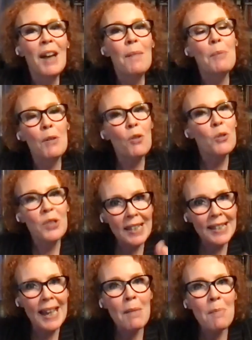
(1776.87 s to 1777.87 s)
But of course, the
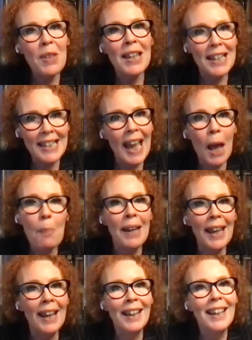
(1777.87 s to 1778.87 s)
same thing is
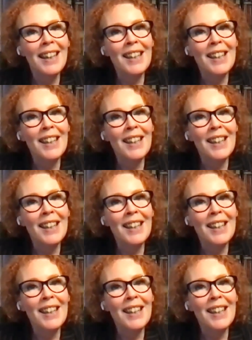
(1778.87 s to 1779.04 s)
happening.